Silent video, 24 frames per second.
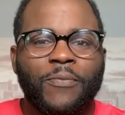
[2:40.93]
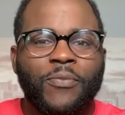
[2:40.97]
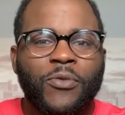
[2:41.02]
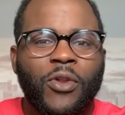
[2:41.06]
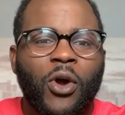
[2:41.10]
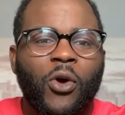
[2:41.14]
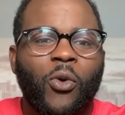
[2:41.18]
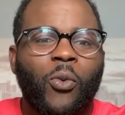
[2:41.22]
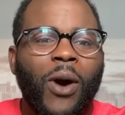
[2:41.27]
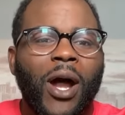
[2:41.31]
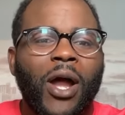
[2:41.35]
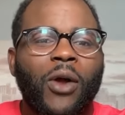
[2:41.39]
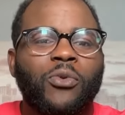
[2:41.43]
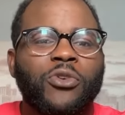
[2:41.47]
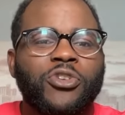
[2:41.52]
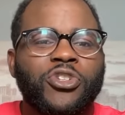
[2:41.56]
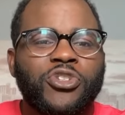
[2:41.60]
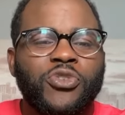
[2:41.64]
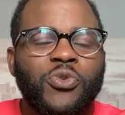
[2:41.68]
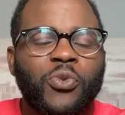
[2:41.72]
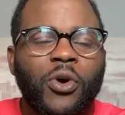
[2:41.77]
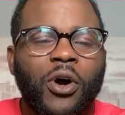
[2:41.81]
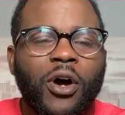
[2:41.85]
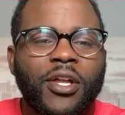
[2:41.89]
Why would
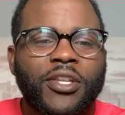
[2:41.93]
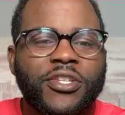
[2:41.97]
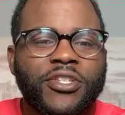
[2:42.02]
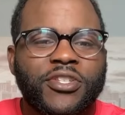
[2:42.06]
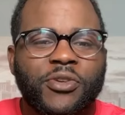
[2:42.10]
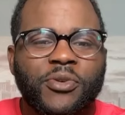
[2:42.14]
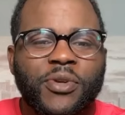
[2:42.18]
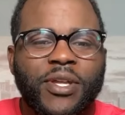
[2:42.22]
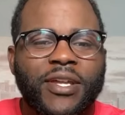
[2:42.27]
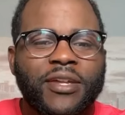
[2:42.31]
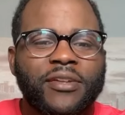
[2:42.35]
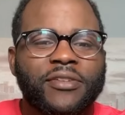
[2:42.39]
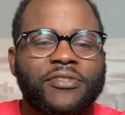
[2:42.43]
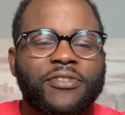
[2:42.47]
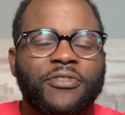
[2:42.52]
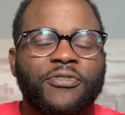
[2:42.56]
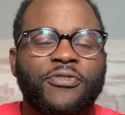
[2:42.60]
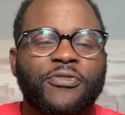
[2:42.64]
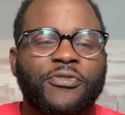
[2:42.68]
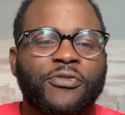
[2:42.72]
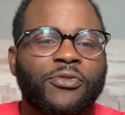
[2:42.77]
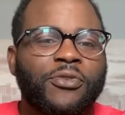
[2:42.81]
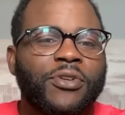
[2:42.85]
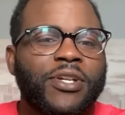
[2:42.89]
you want to? He is a
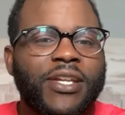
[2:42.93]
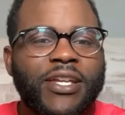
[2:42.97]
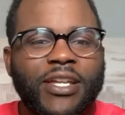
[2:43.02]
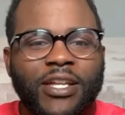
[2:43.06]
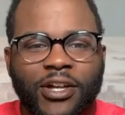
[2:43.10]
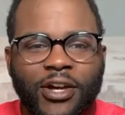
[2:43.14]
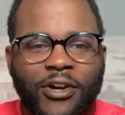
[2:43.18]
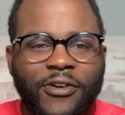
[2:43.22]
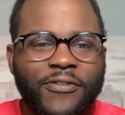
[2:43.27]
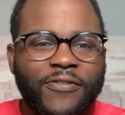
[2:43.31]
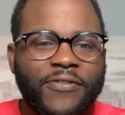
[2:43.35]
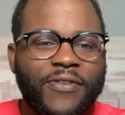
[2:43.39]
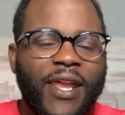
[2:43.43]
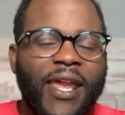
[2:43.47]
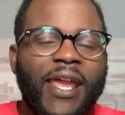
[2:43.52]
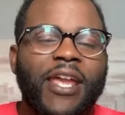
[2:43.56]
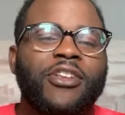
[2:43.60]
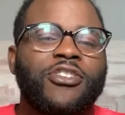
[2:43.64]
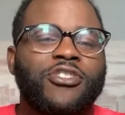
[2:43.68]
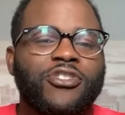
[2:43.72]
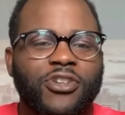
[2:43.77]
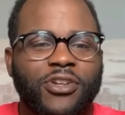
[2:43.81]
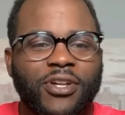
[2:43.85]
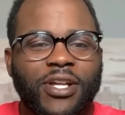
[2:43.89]
freak of
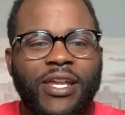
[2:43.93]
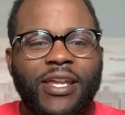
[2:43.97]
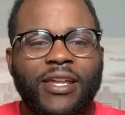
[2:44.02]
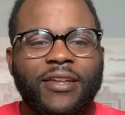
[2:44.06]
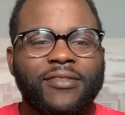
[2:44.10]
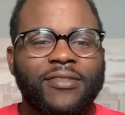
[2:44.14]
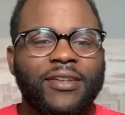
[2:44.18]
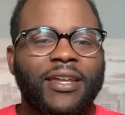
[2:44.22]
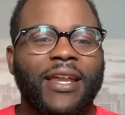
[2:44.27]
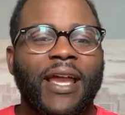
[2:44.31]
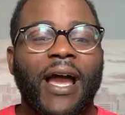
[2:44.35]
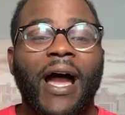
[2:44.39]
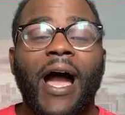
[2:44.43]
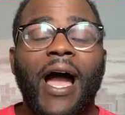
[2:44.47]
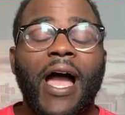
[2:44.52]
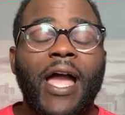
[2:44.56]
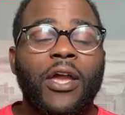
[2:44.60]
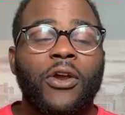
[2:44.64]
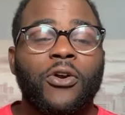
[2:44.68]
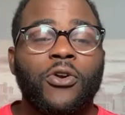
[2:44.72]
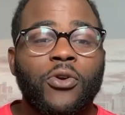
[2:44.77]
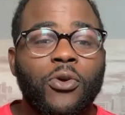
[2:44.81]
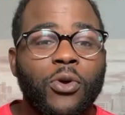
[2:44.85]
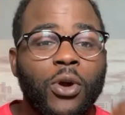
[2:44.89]
nature. He is a guy
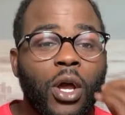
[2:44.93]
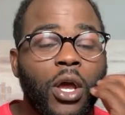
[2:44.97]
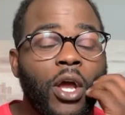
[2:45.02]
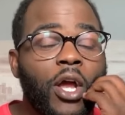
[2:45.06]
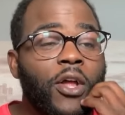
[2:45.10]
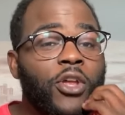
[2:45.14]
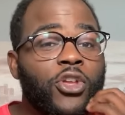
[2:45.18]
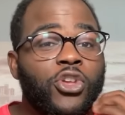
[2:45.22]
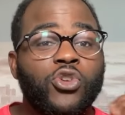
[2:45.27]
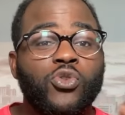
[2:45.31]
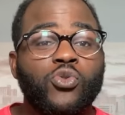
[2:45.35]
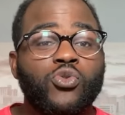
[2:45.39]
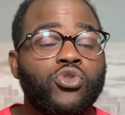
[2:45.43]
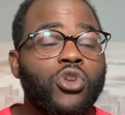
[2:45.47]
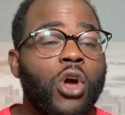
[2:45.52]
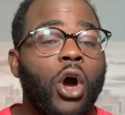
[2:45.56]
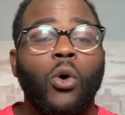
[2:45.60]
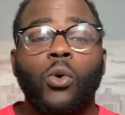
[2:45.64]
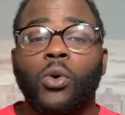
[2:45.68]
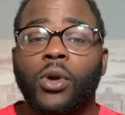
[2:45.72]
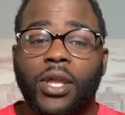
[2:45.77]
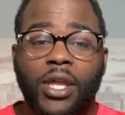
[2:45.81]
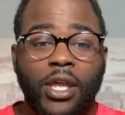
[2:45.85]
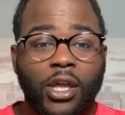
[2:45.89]
who
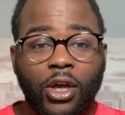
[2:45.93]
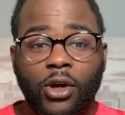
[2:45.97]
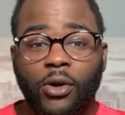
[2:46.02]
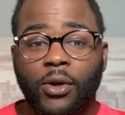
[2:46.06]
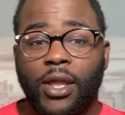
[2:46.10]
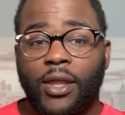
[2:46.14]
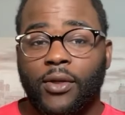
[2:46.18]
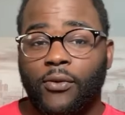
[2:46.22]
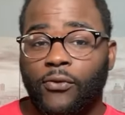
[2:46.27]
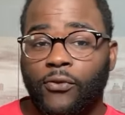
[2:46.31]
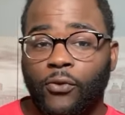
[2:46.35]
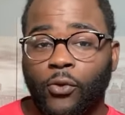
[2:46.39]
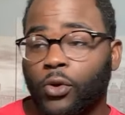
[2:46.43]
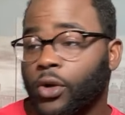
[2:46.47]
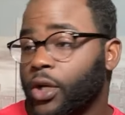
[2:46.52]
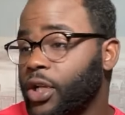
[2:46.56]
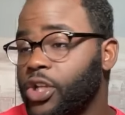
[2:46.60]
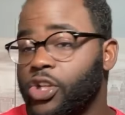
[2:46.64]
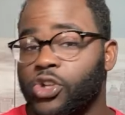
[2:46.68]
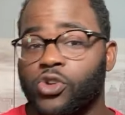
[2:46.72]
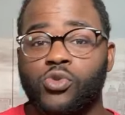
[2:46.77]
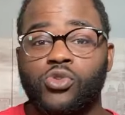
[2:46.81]
can go get 40.